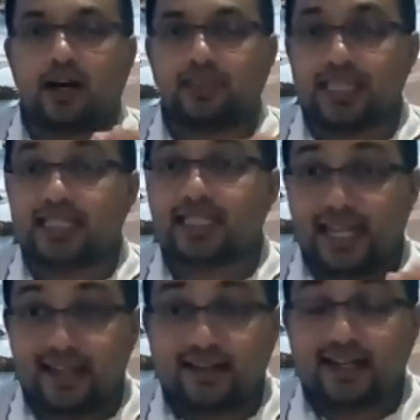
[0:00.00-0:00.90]
on this
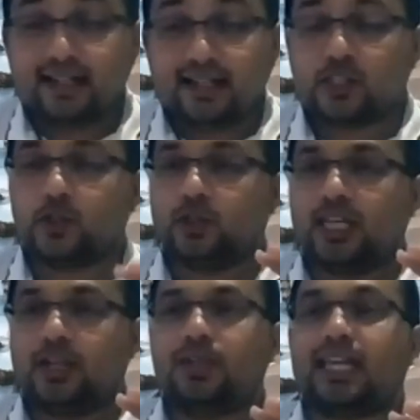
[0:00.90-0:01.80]
area so
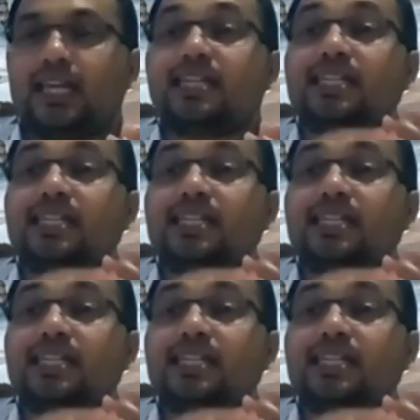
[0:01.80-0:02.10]
that we can